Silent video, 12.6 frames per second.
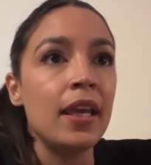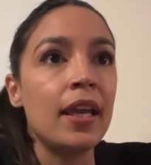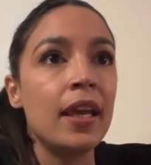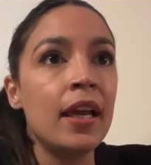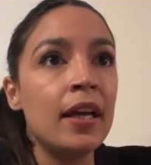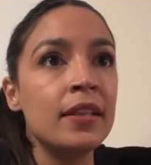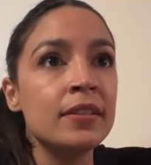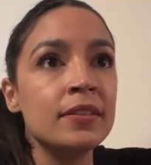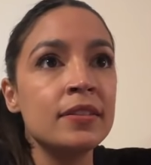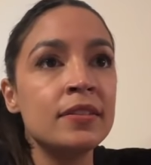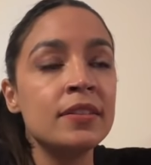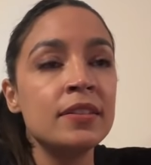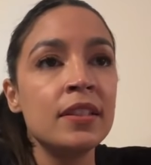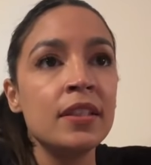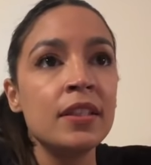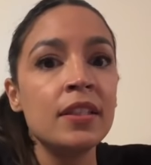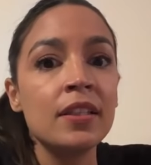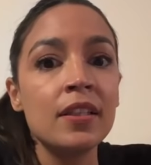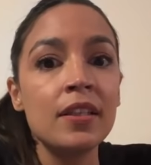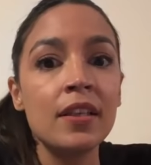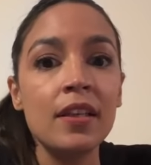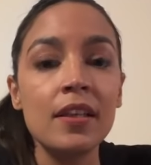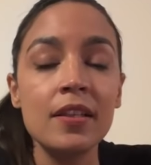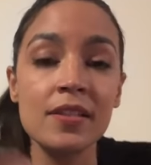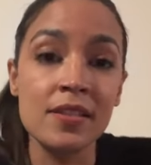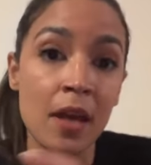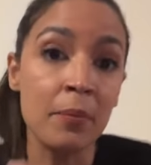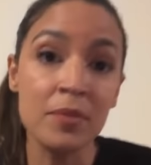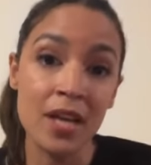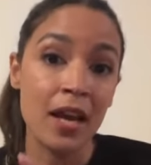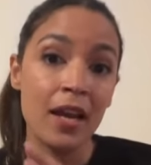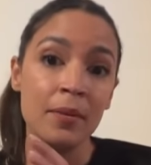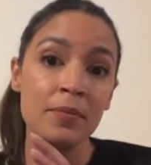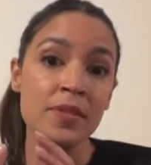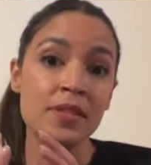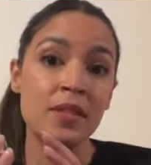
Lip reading: And sometimes